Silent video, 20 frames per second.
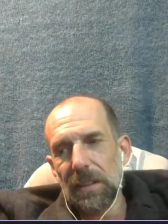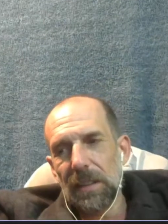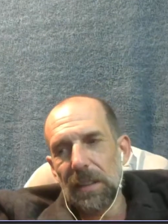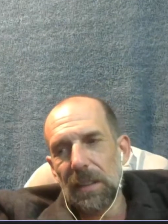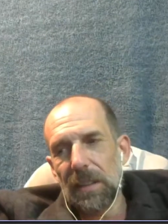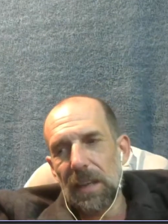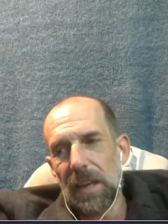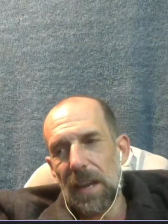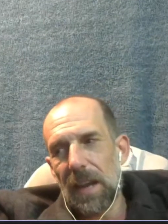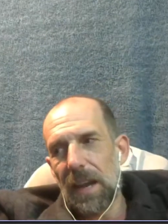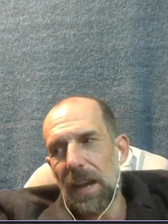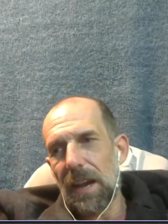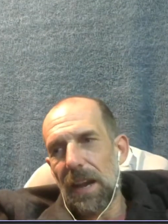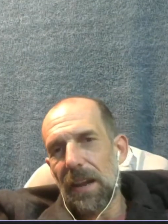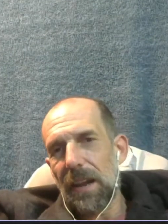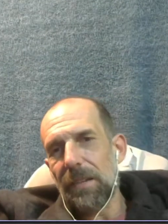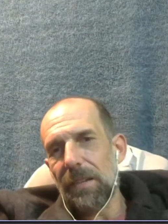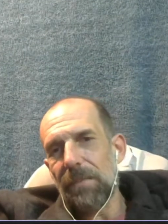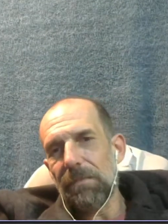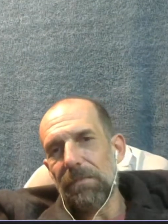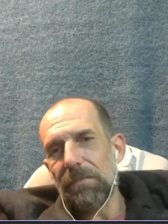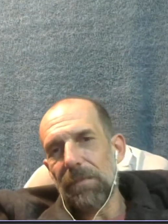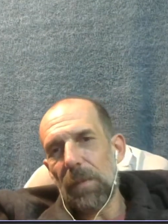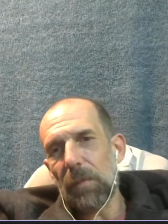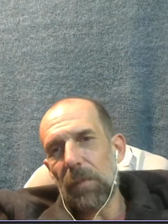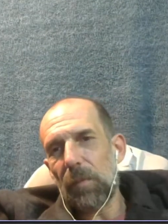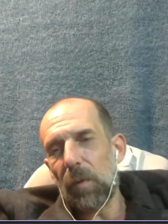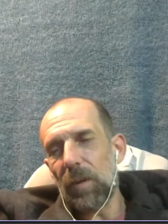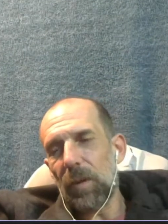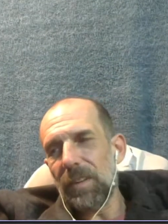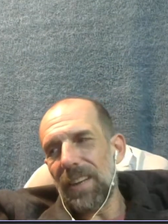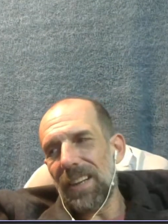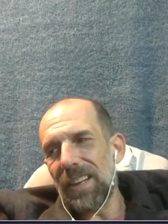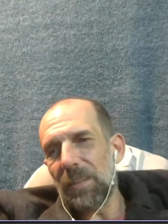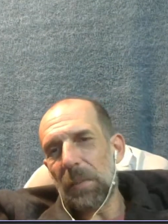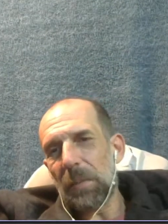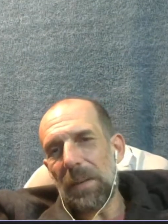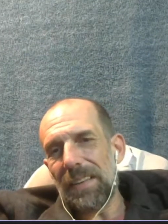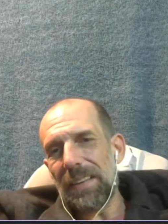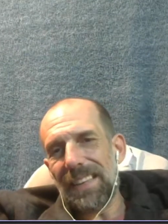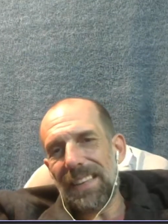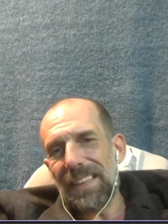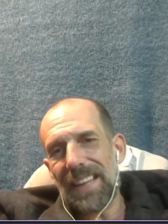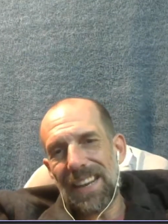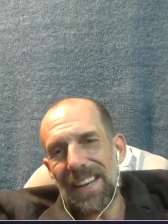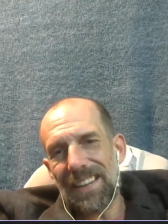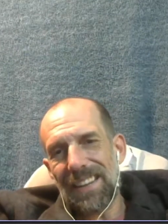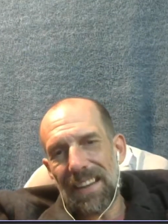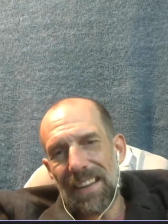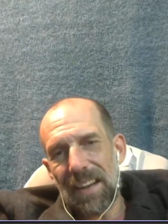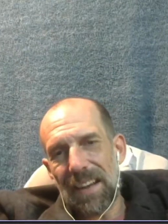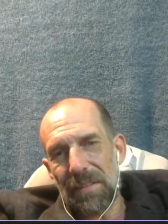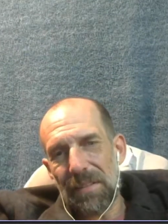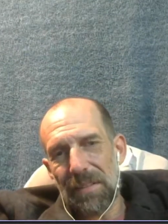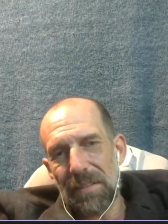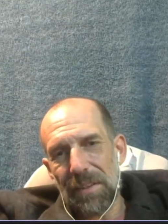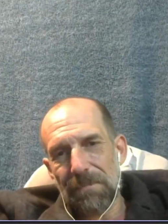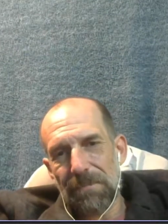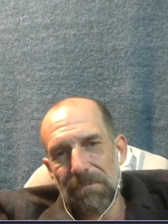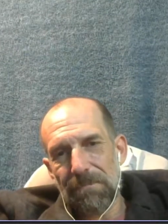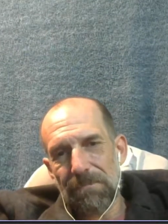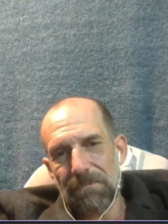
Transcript: And number four, he's not expecting to get anything out of it.